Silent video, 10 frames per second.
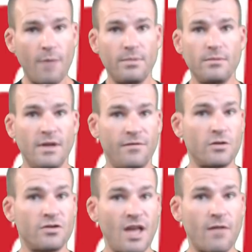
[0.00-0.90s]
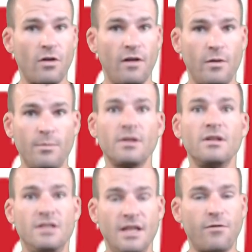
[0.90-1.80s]
up, if there's several of them,
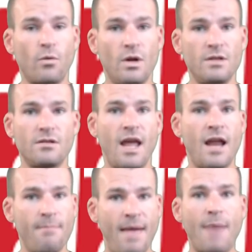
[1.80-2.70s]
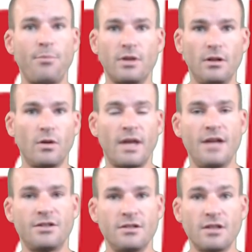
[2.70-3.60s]
different ones and a map with the
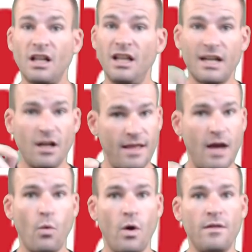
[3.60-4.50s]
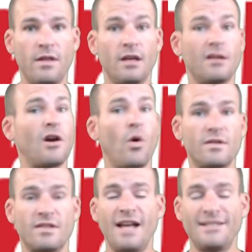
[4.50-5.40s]
locations. Click on that one that
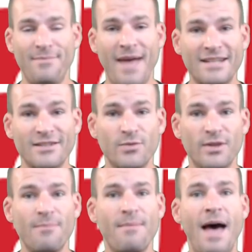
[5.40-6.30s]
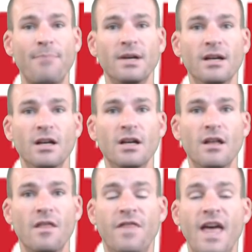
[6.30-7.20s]
coincides, matches with the map.
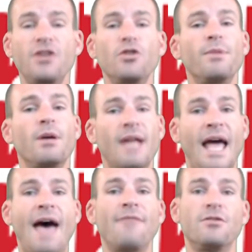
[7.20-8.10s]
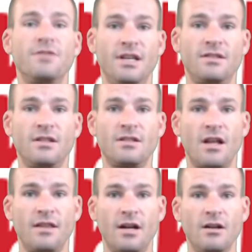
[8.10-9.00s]
Then you'll be able to have your distance
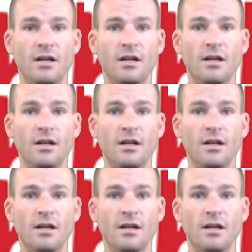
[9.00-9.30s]
on there.